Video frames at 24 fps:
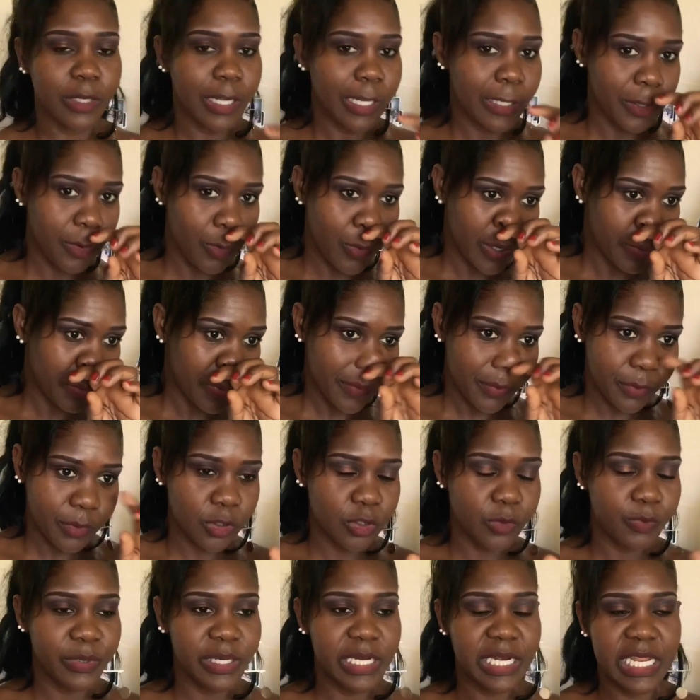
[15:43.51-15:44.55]
I don't want people to
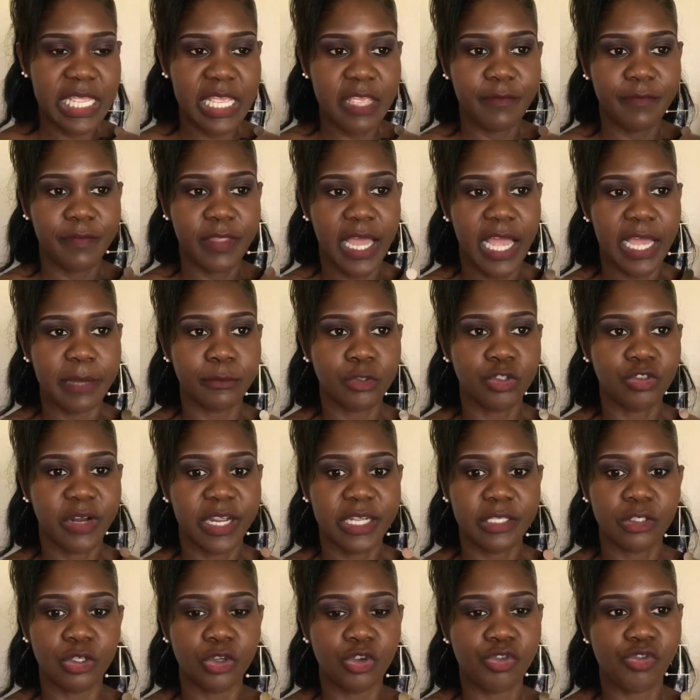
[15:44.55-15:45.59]
believe that I'm trying
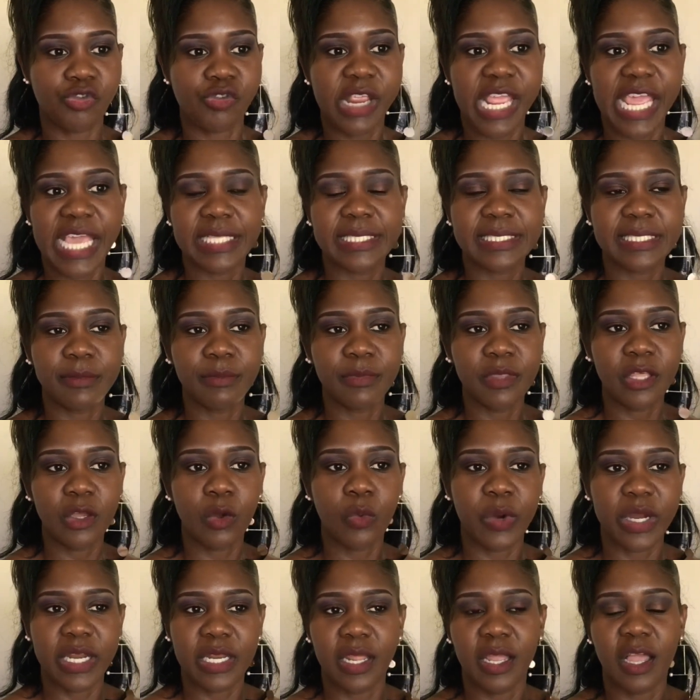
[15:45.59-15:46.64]
to create something
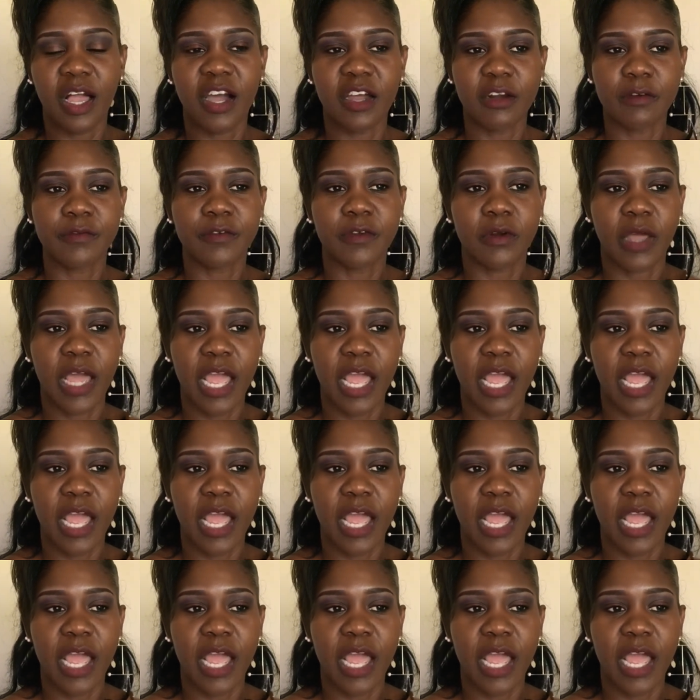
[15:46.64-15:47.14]
where they can't follow.